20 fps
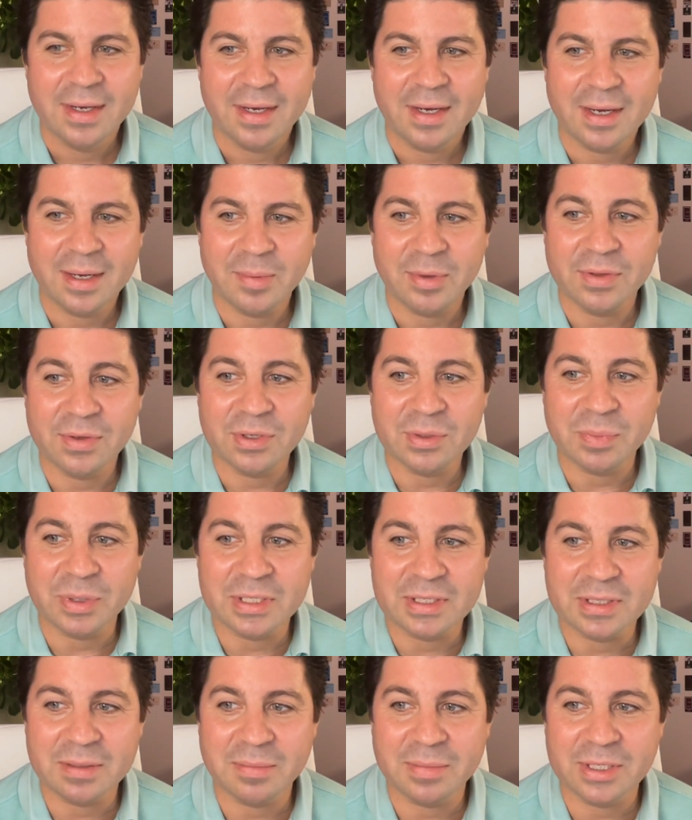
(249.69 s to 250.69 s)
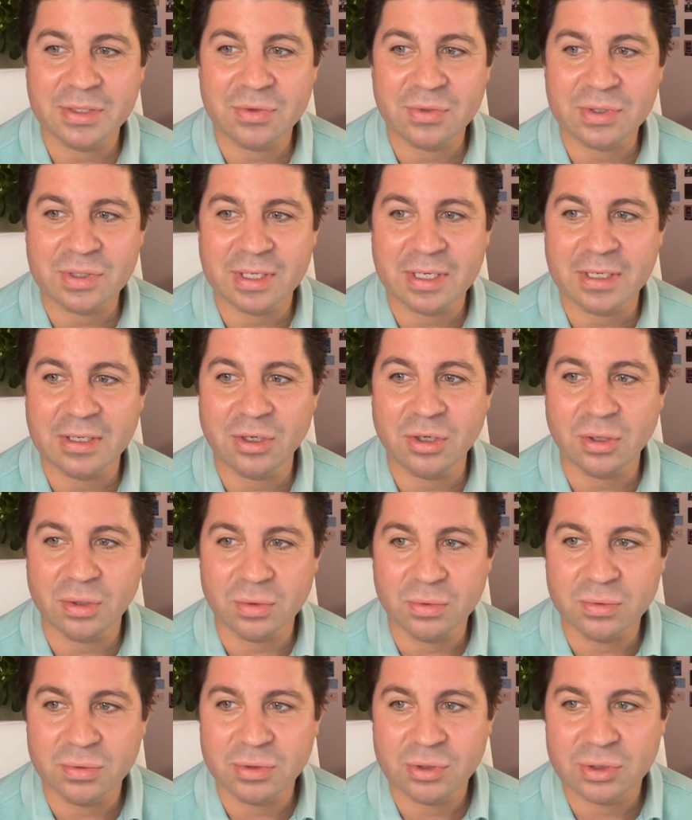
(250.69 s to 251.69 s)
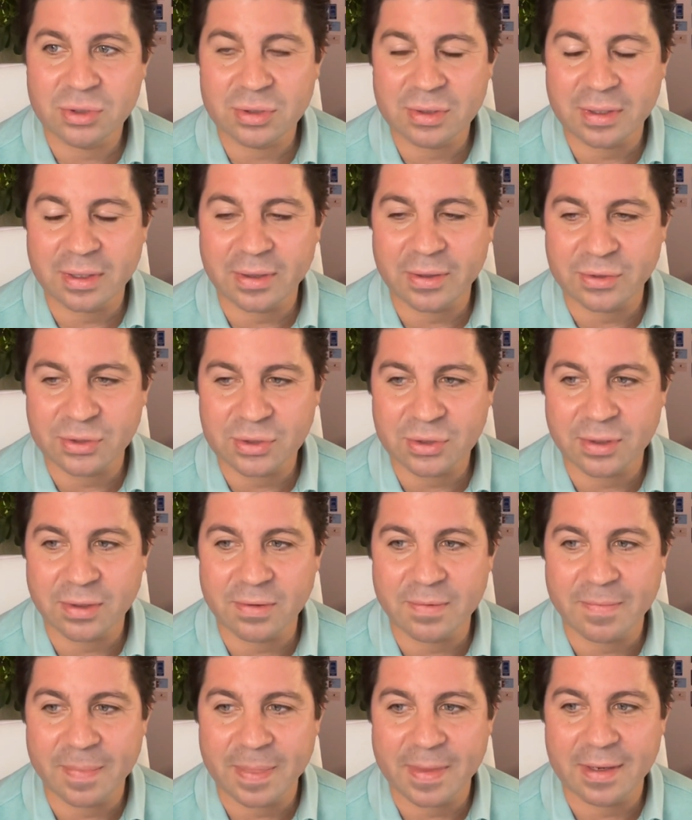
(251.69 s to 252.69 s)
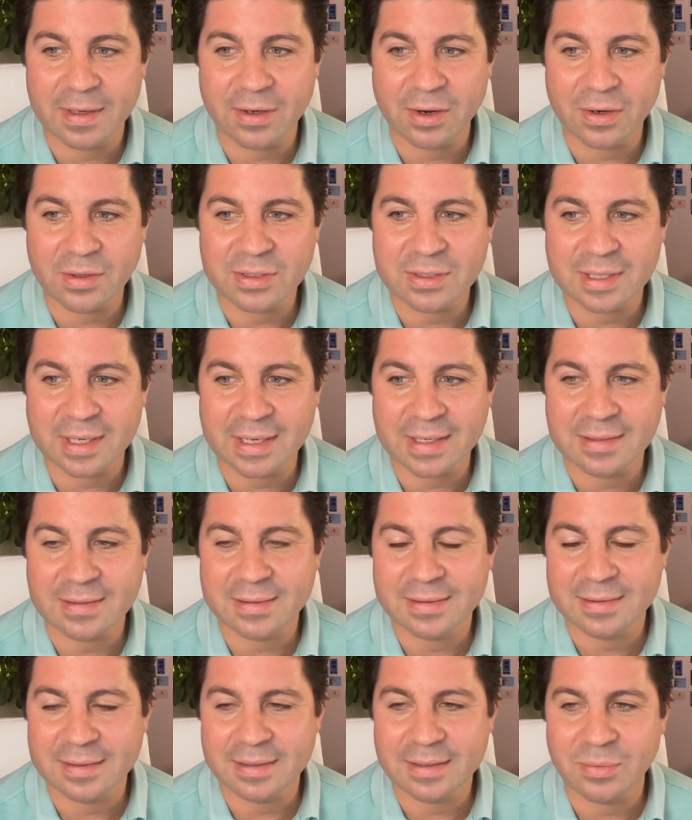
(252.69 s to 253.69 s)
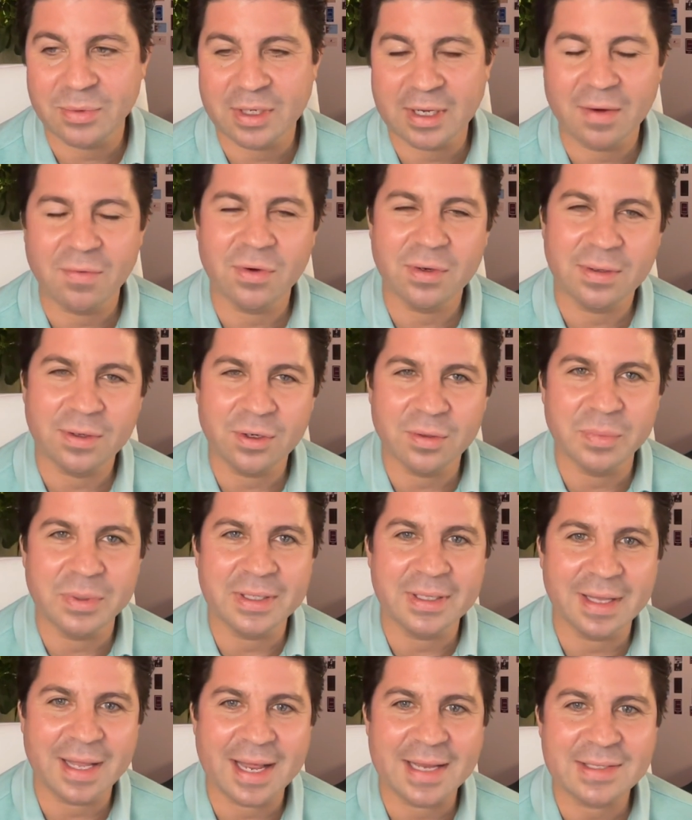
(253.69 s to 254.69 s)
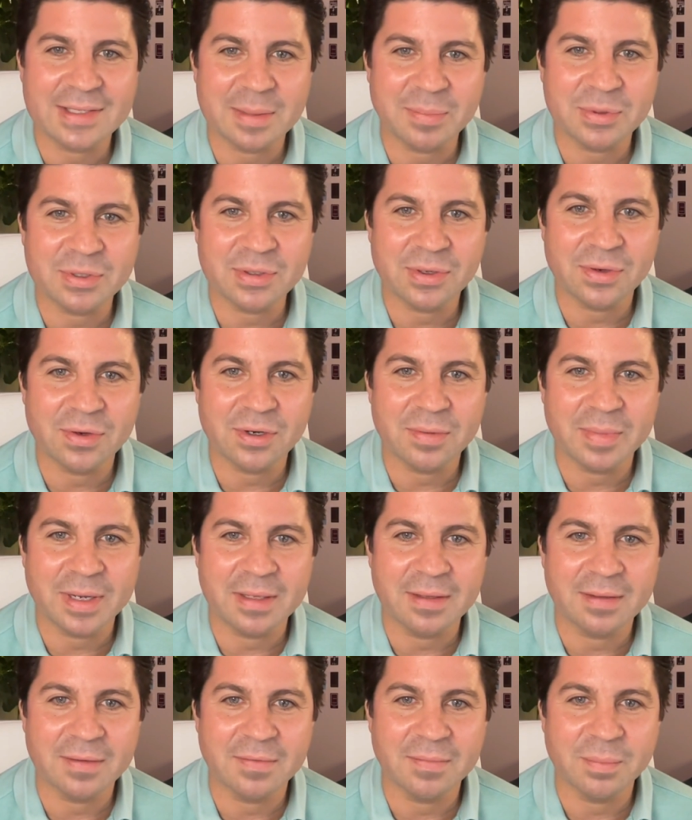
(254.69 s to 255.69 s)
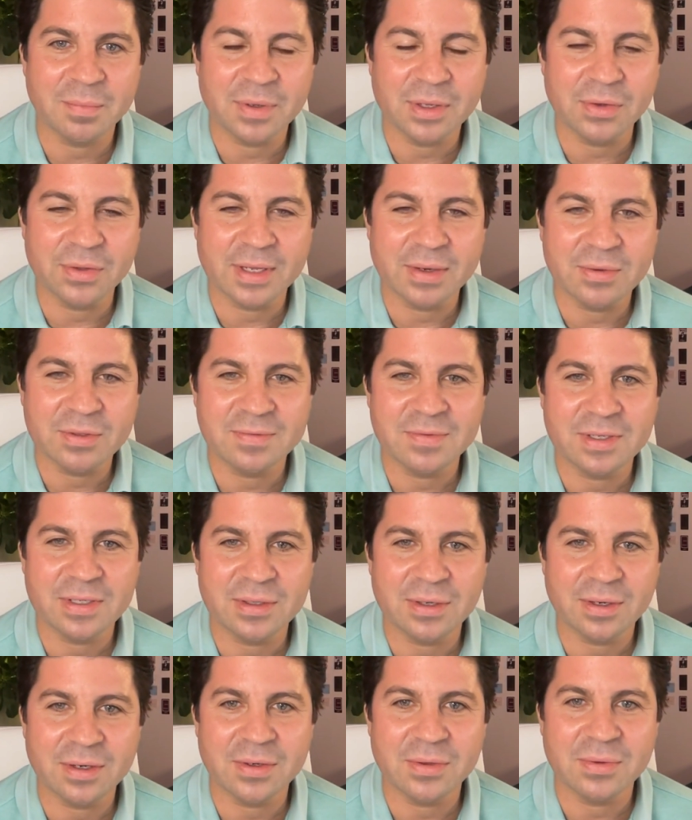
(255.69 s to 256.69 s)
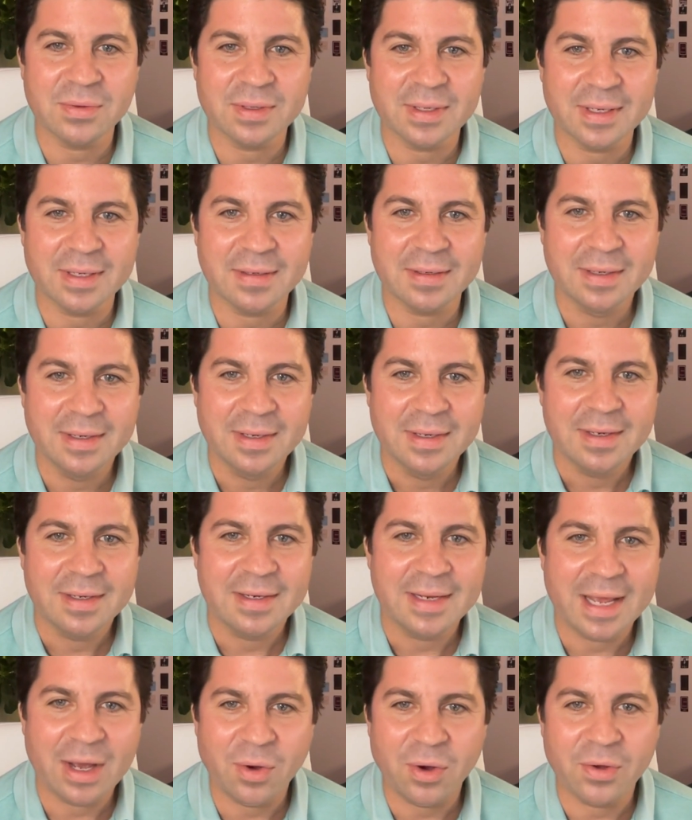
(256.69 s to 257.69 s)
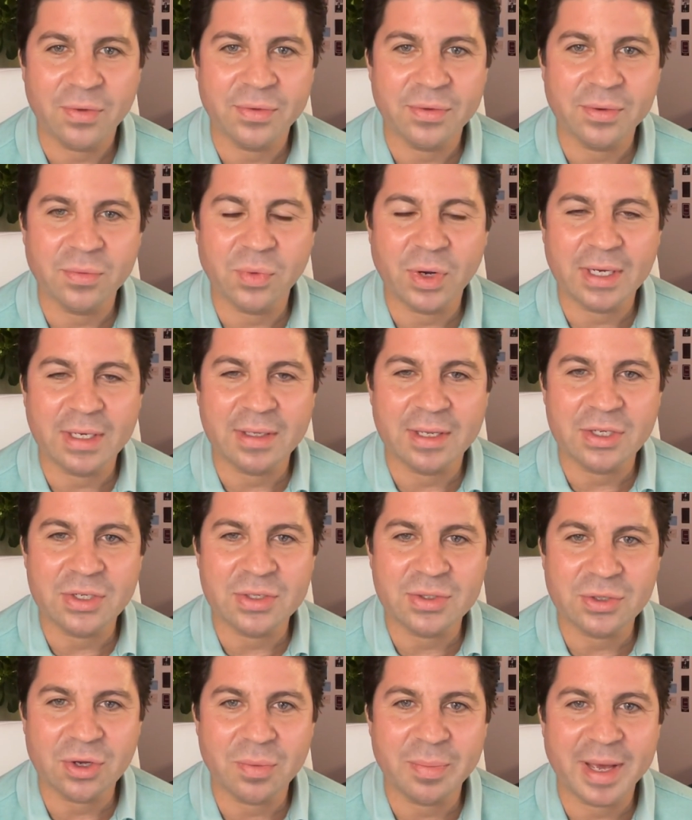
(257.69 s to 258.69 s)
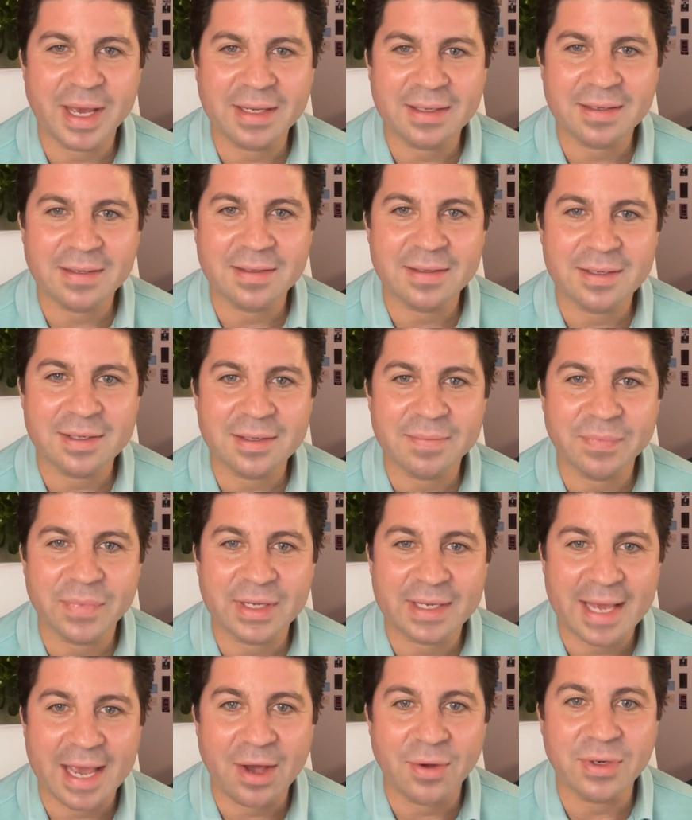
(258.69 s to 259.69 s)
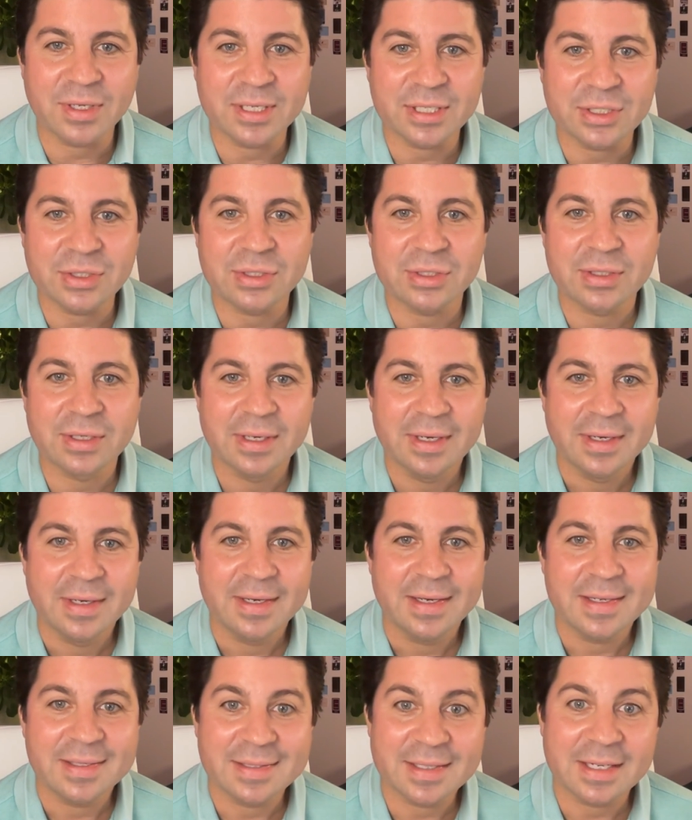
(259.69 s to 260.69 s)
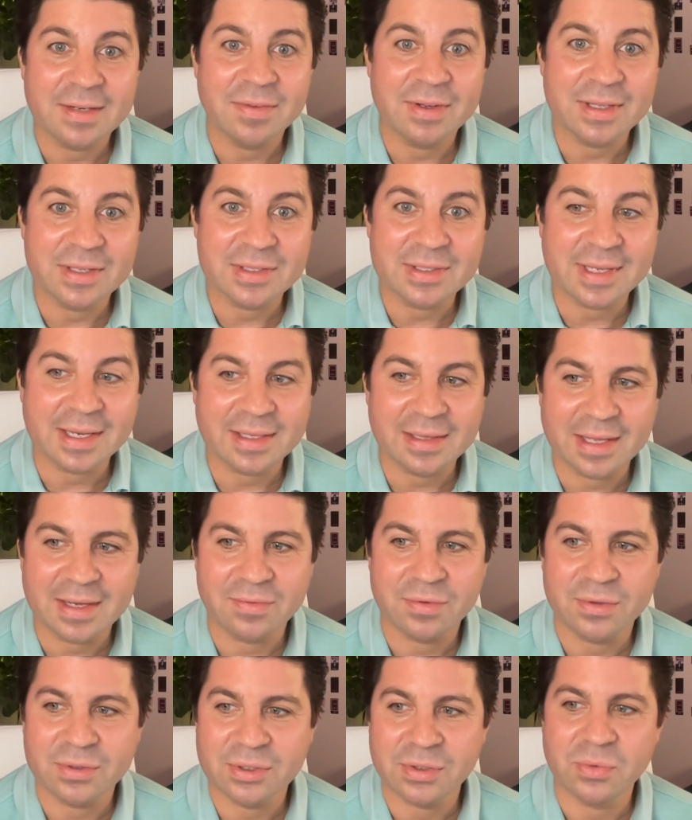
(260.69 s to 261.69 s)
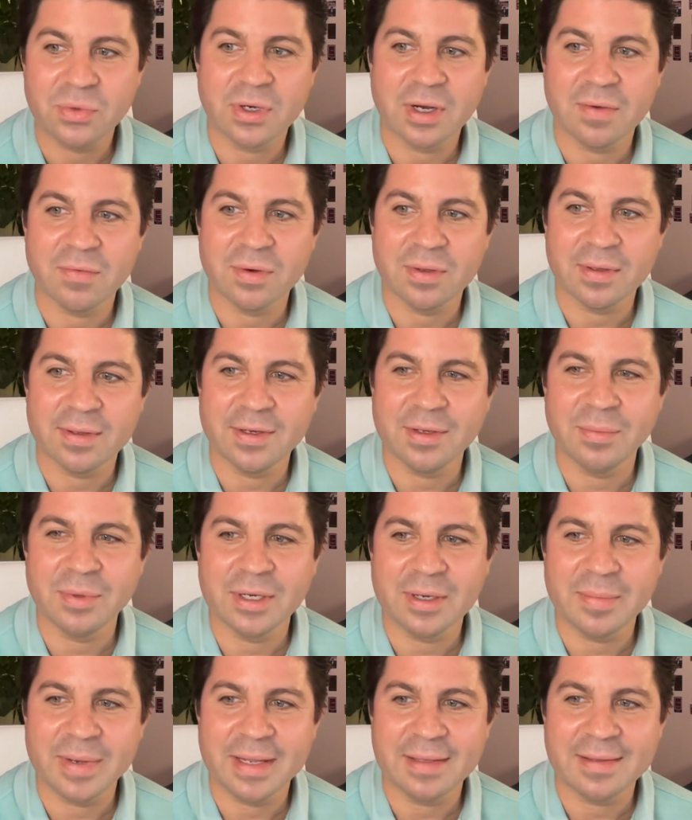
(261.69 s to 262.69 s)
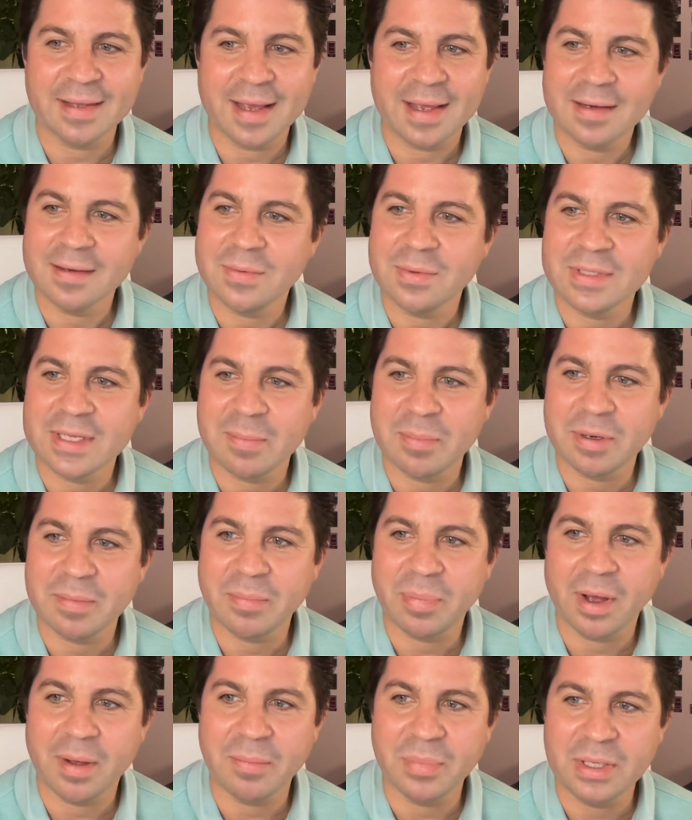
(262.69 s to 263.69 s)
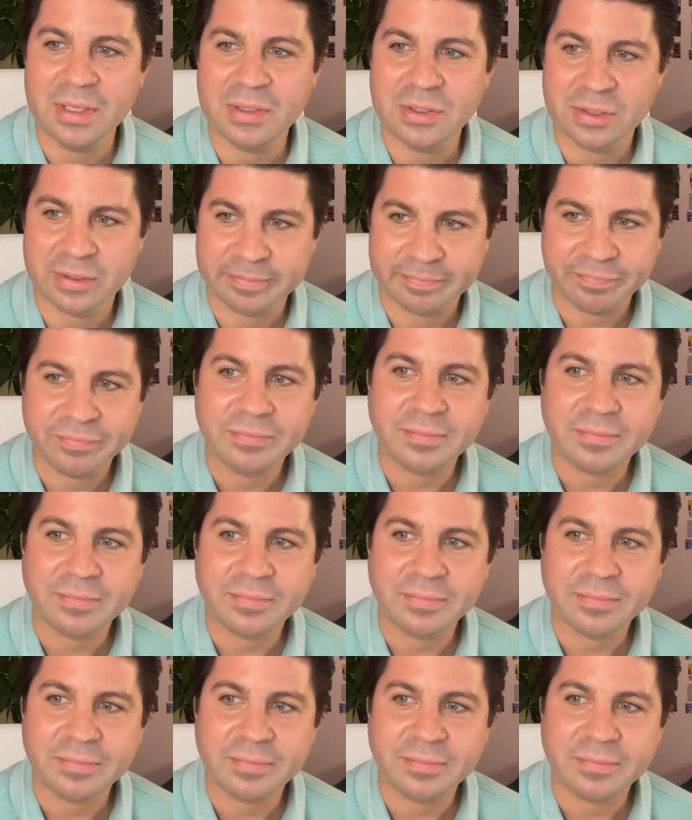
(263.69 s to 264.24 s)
But there's been some interesting news also in our state. We covered a little bit last episode about the bill that was vetoed, that now all the regulations go back to the counties instead of at the state level. So we'll cover a little bit about that, what's happened in Palm Beach.